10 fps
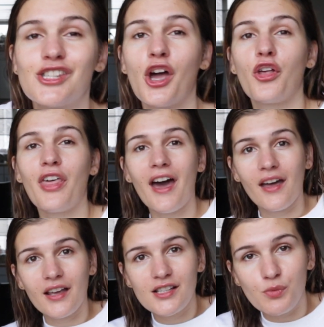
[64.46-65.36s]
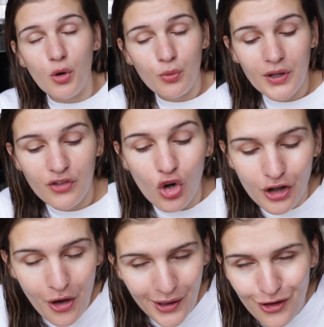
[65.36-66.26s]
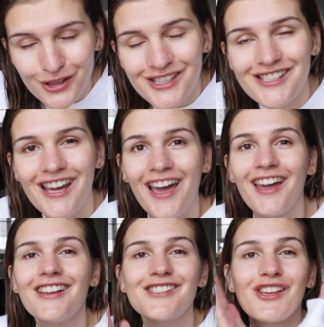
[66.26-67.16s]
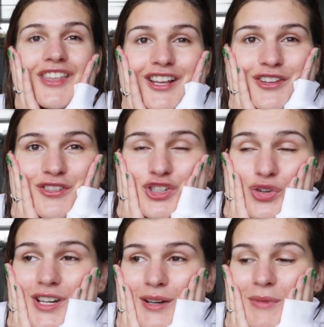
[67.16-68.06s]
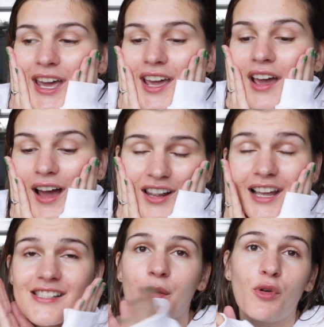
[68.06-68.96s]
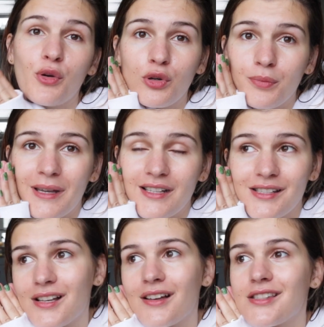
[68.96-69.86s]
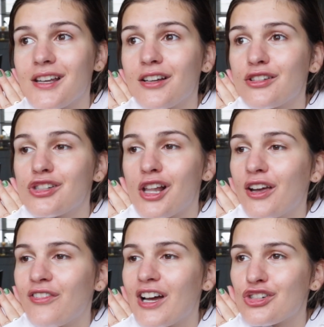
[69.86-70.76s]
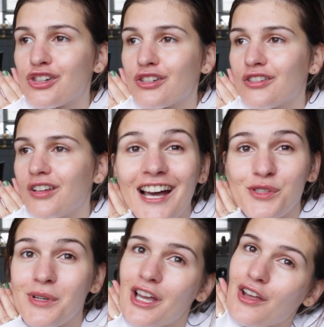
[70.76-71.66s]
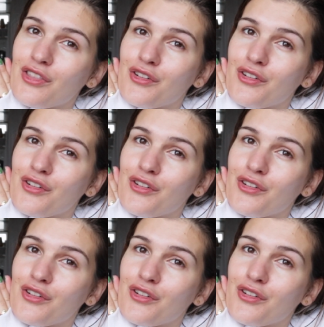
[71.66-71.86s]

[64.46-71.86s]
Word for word: So that is what we've got going on today. So thank you for joining me. And like I said, we will be discussing slow fashion as we go